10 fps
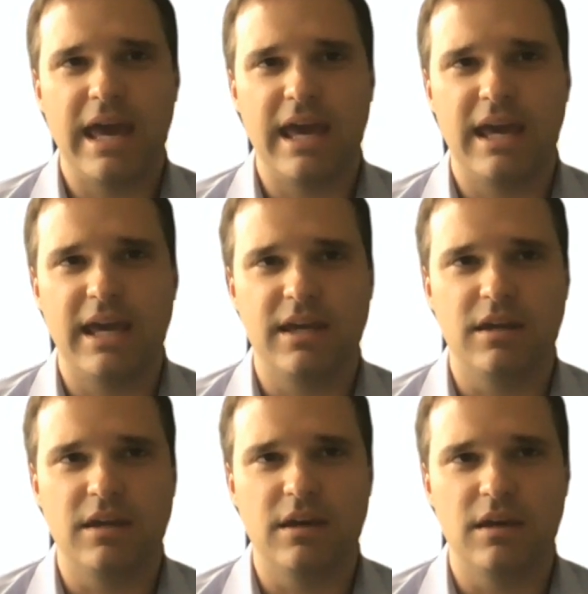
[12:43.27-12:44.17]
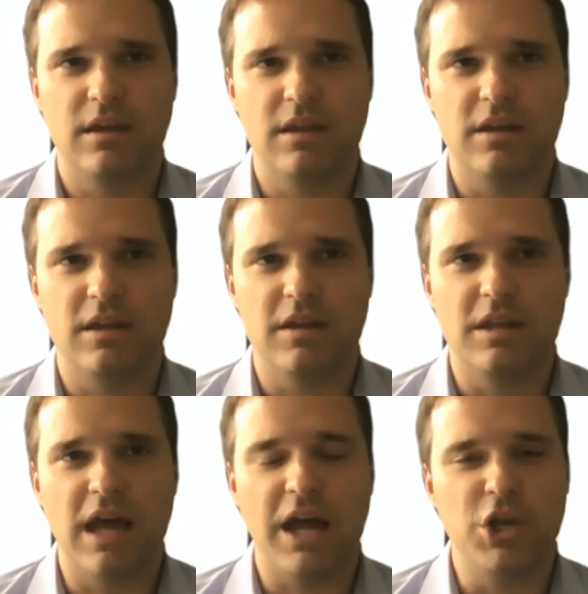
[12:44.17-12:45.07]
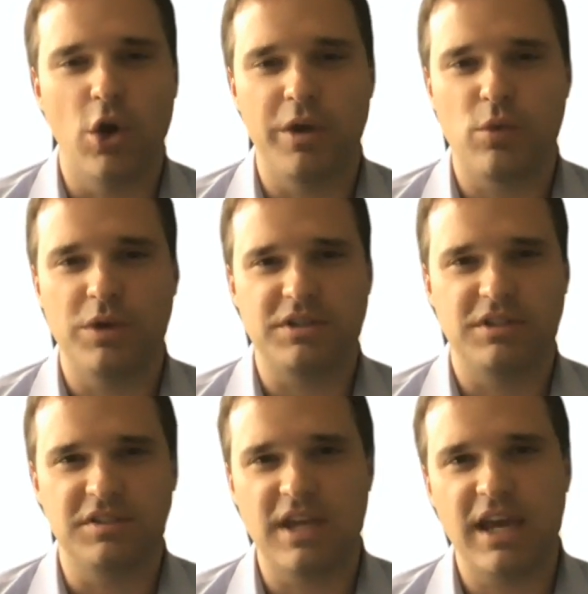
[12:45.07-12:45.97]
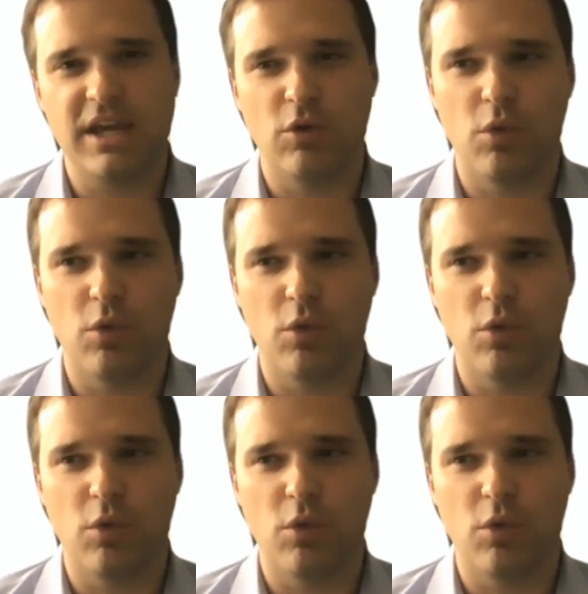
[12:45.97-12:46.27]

a not knowing what to say,